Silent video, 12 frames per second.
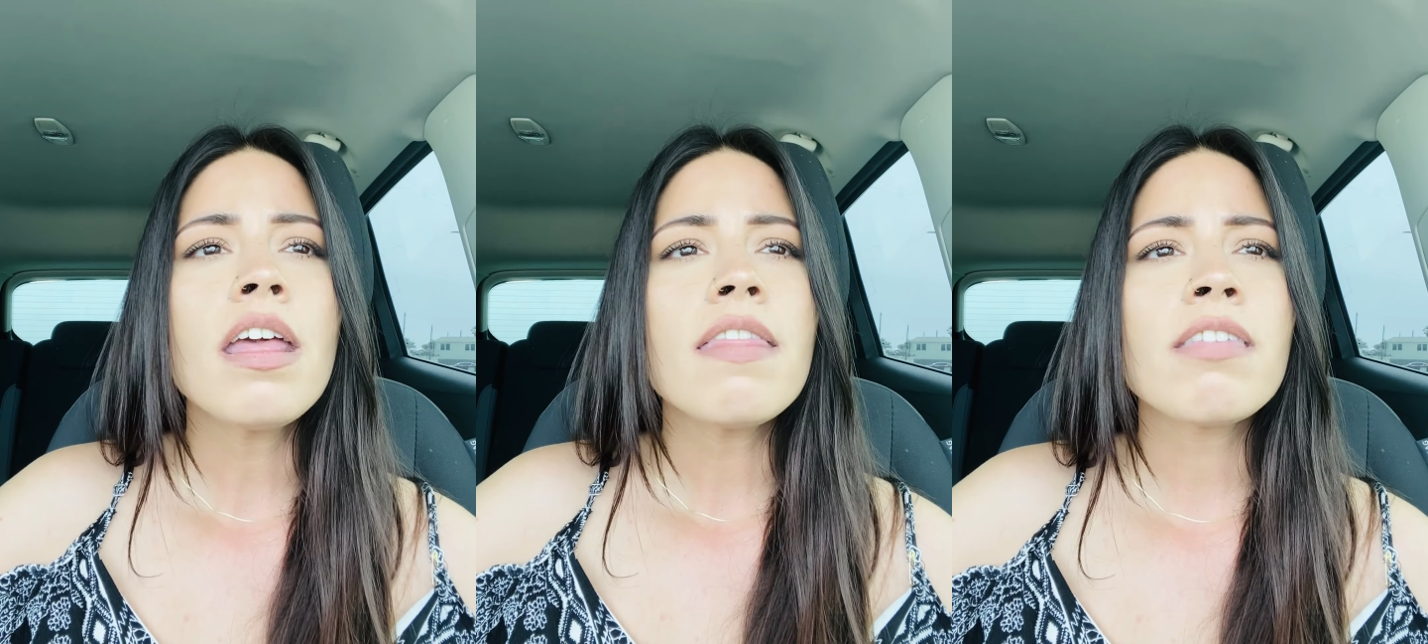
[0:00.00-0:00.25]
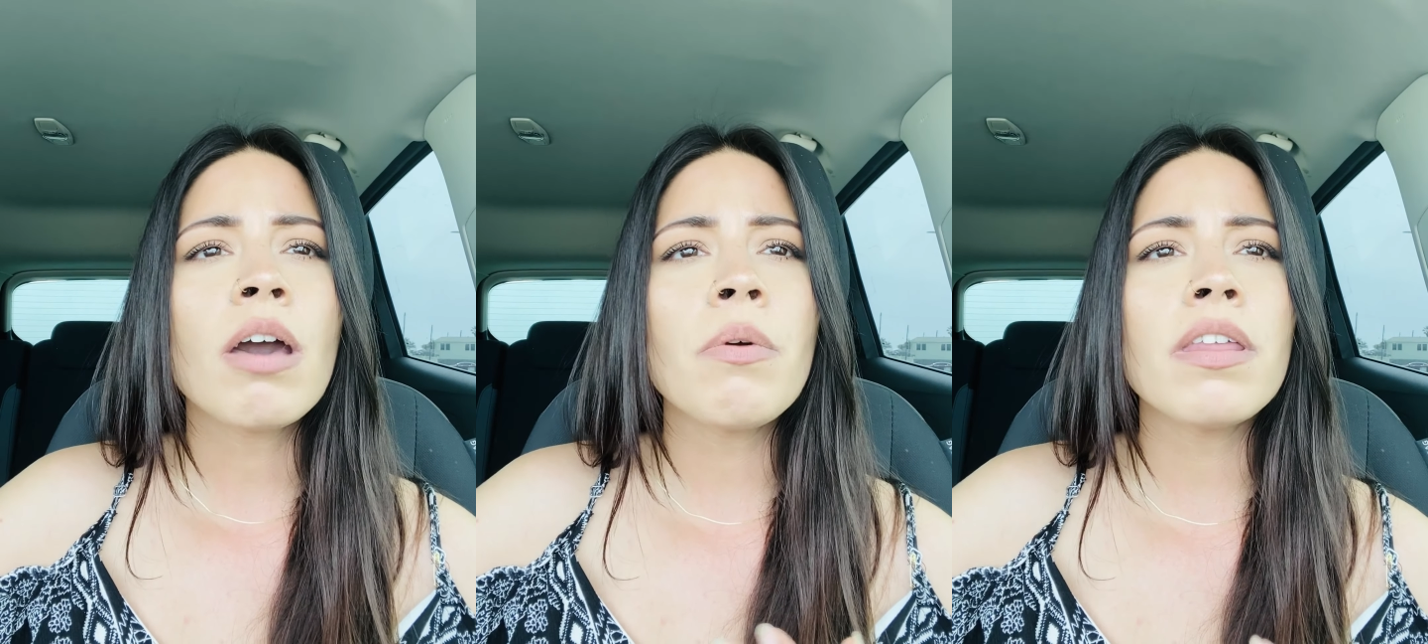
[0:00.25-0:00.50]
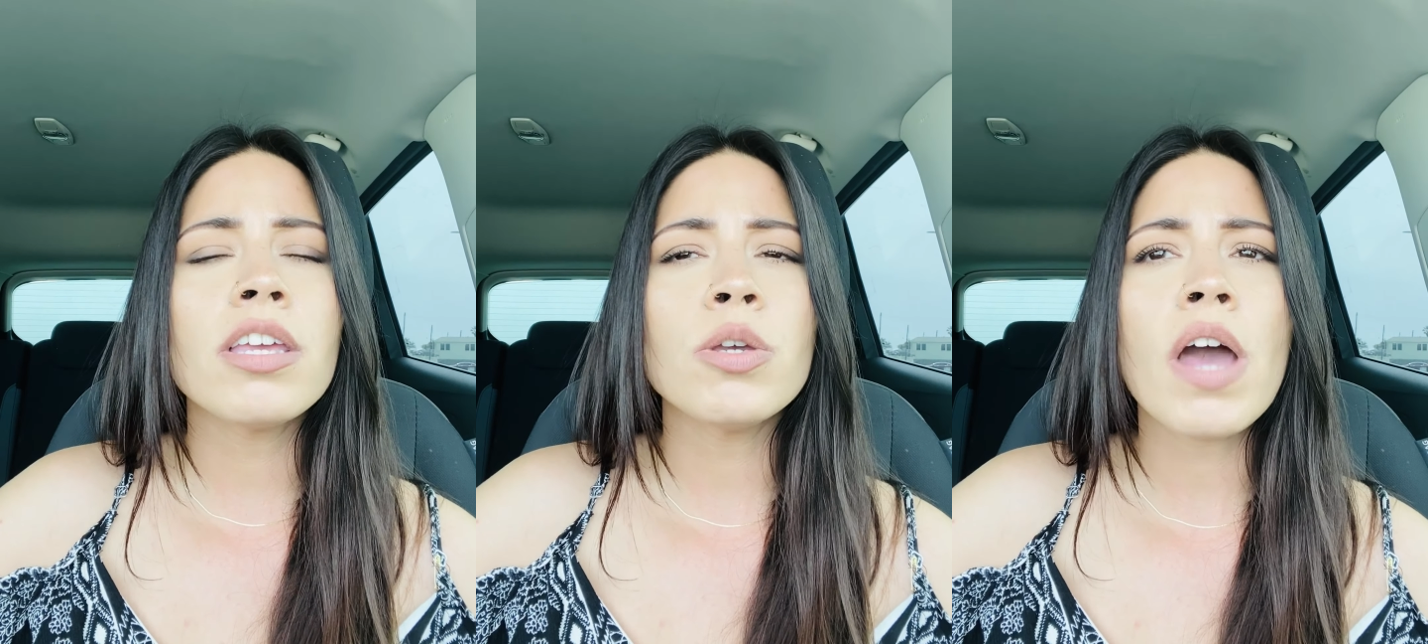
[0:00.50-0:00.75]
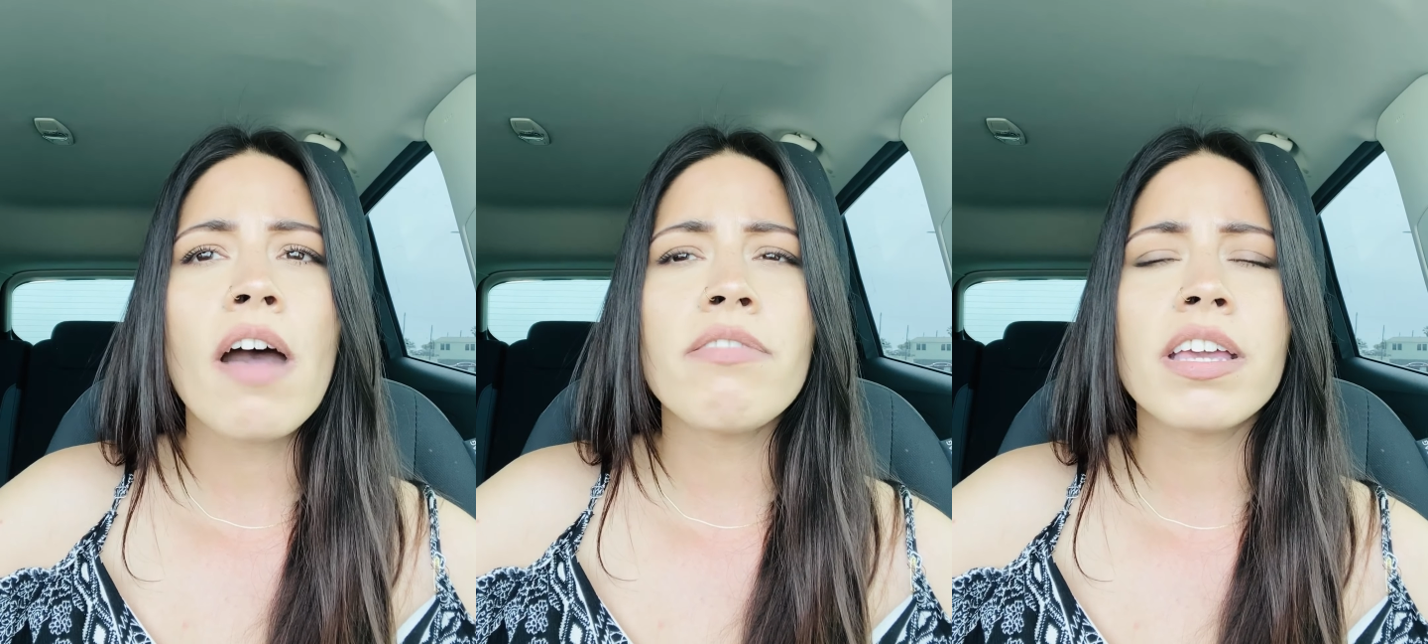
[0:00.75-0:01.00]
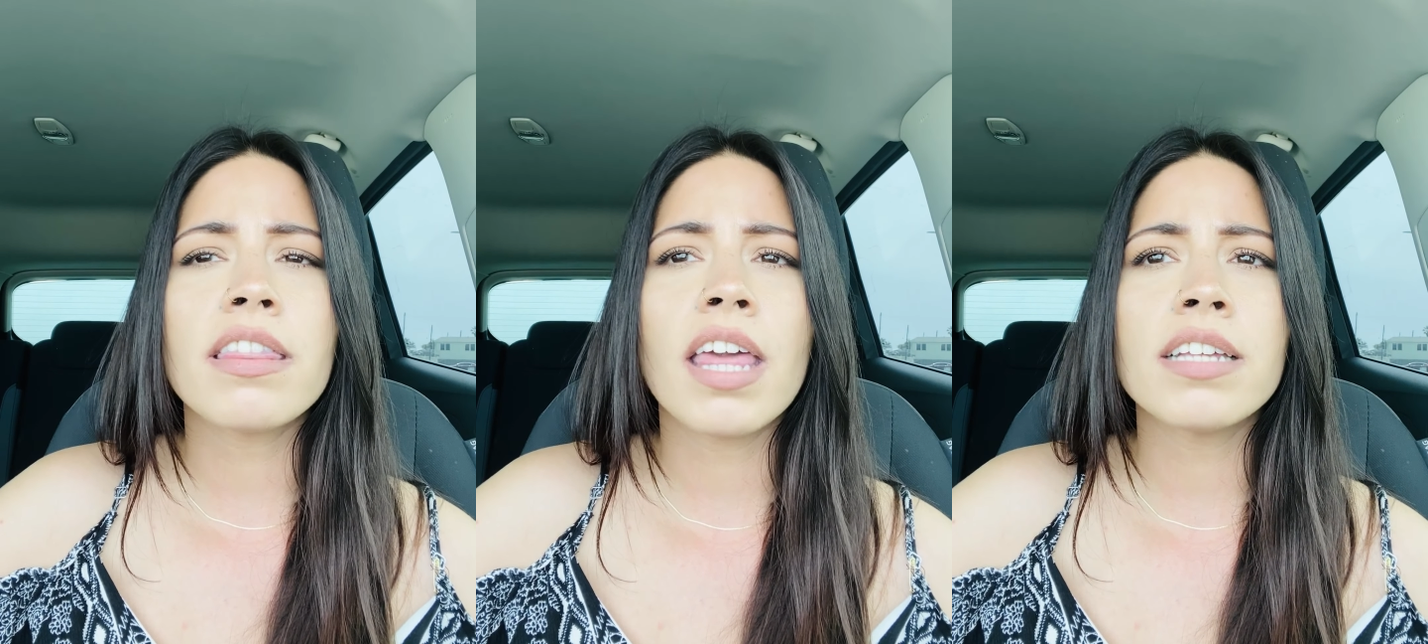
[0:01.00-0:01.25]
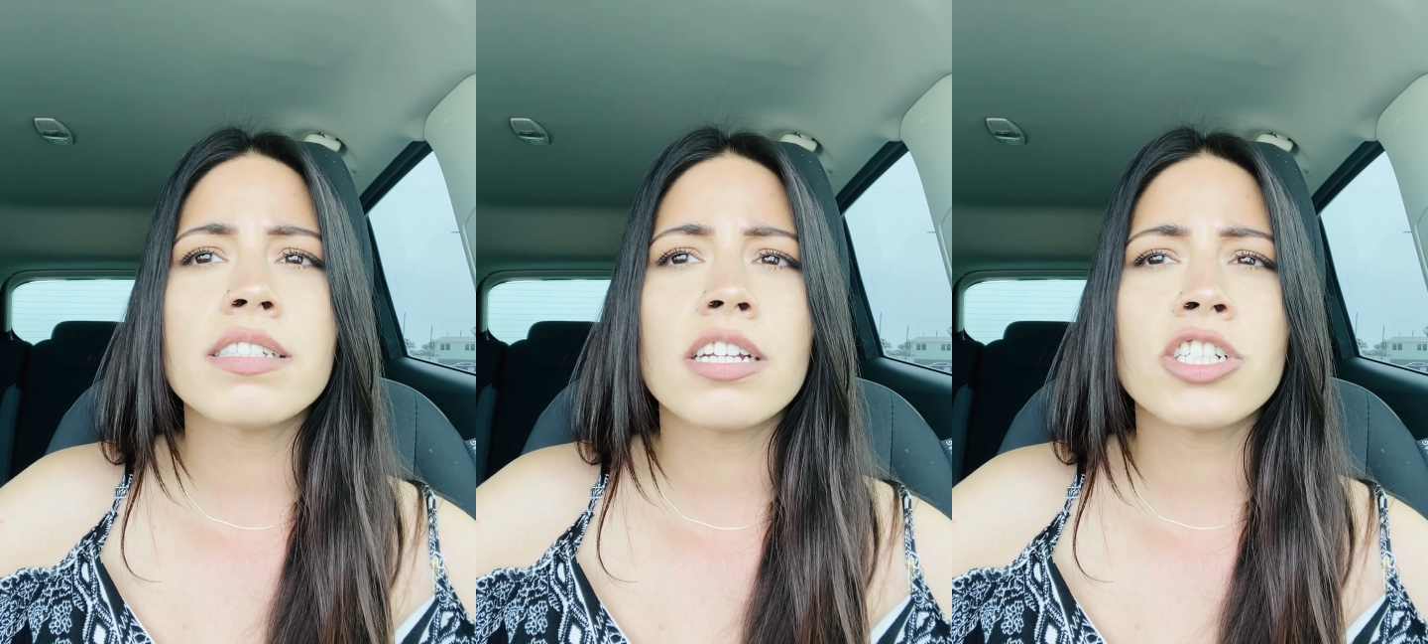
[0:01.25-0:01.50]
That way that you have like
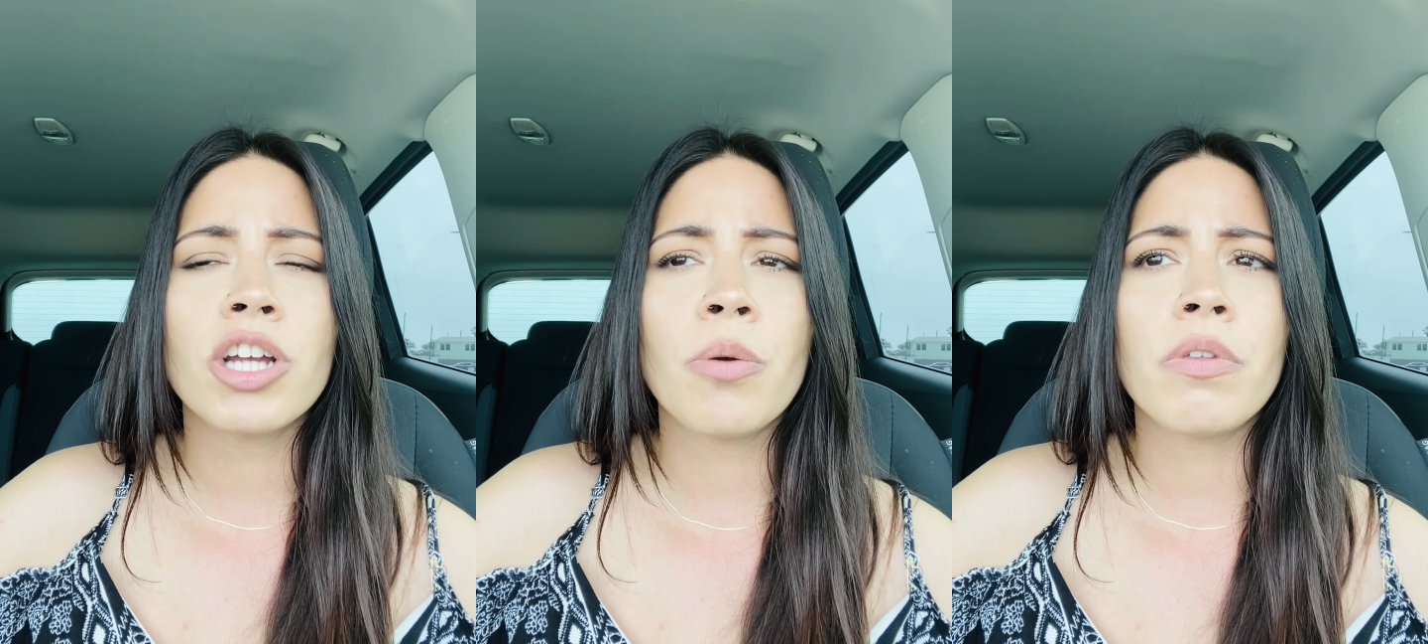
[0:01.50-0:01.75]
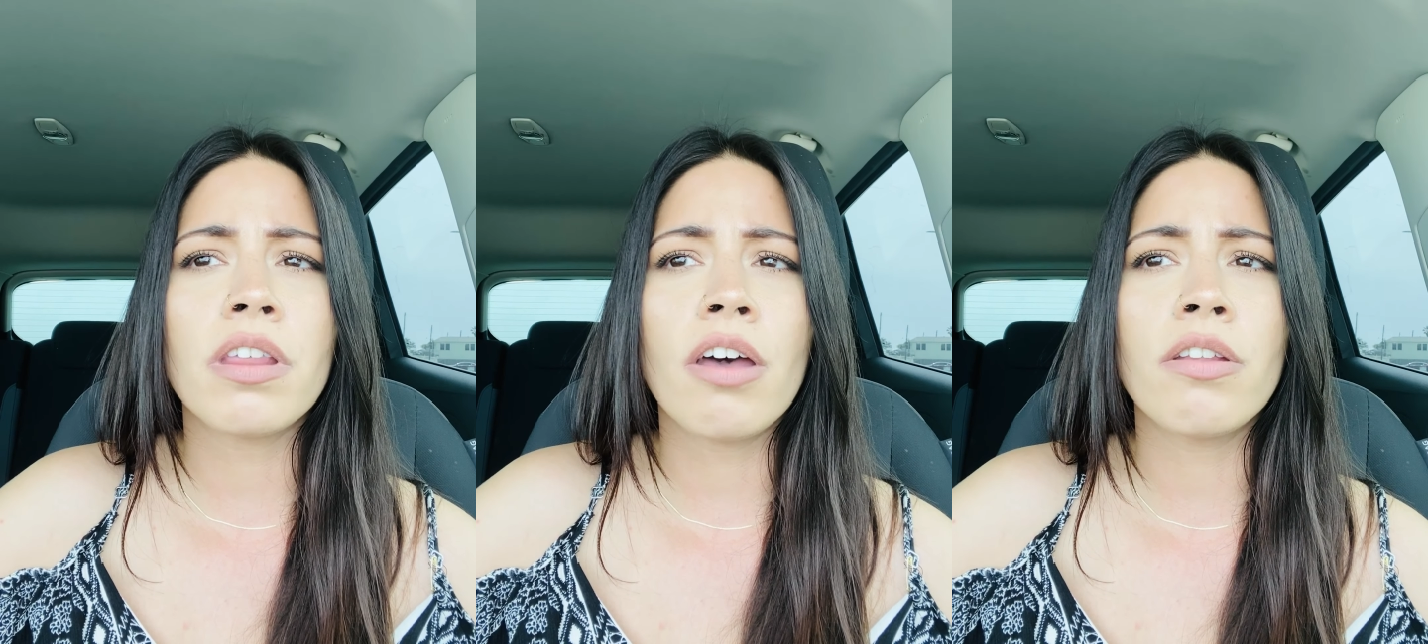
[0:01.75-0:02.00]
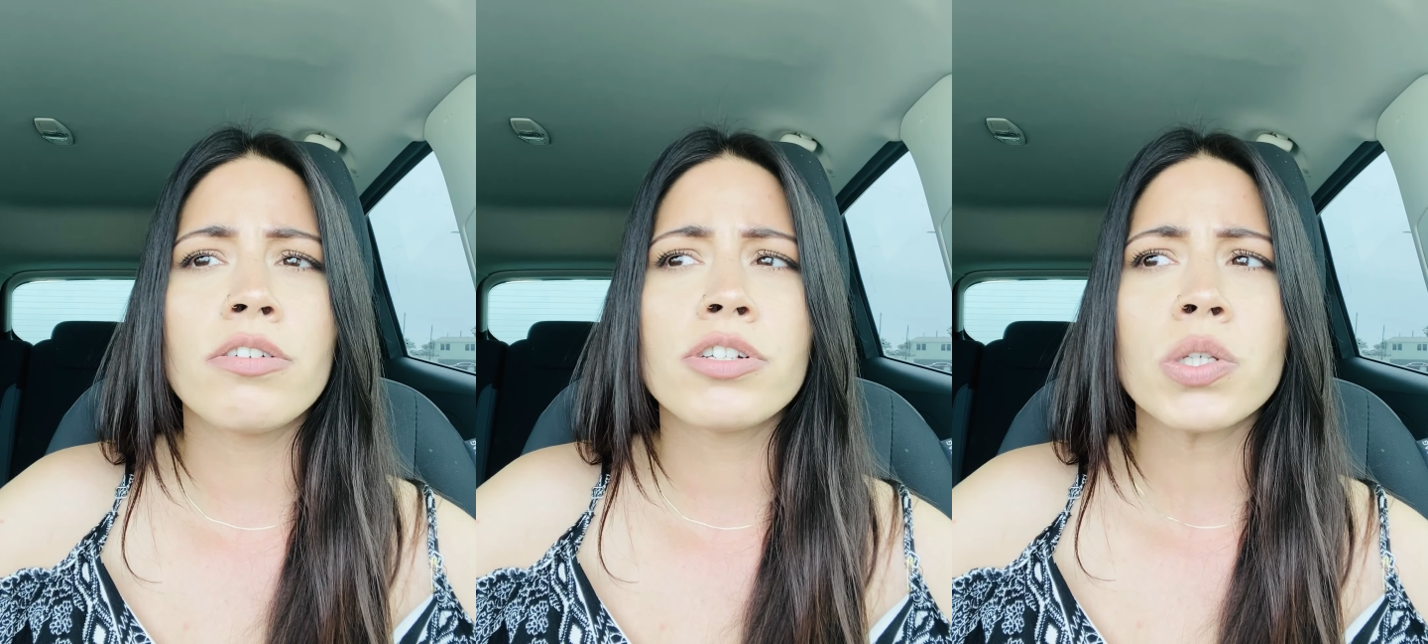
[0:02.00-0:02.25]
things to share with others.